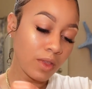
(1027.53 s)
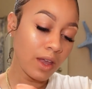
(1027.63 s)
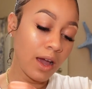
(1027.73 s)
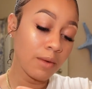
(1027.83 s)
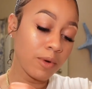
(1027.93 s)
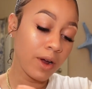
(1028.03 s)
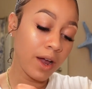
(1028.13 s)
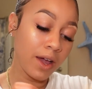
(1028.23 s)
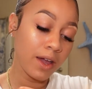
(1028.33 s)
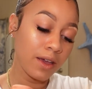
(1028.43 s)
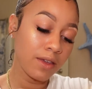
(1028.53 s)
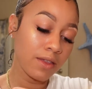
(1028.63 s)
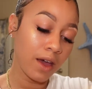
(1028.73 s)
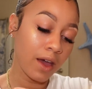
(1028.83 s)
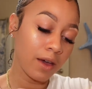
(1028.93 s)
I pray
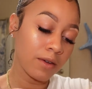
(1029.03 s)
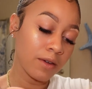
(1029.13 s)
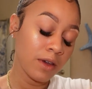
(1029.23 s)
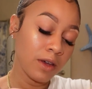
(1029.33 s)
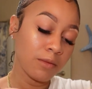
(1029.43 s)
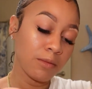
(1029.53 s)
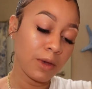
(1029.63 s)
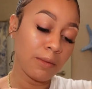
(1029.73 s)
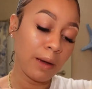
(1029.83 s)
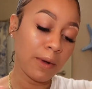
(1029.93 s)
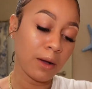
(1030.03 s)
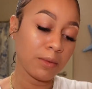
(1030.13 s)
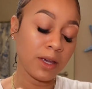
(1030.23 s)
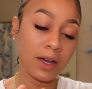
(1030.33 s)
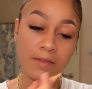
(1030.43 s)
that me and my
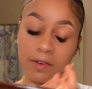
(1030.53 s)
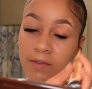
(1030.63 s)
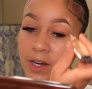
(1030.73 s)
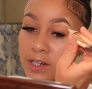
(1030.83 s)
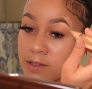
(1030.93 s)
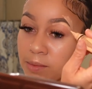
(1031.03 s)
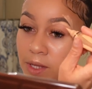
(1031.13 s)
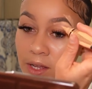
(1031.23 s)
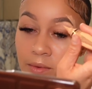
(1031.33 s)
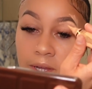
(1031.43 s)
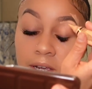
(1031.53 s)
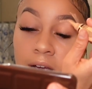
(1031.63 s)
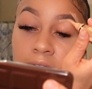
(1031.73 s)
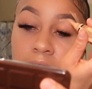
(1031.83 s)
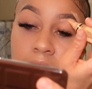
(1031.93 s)
mommy have a very speedy
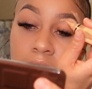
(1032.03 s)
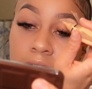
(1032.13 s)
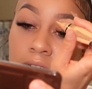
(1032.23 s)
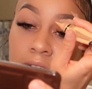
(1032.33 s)
recovery.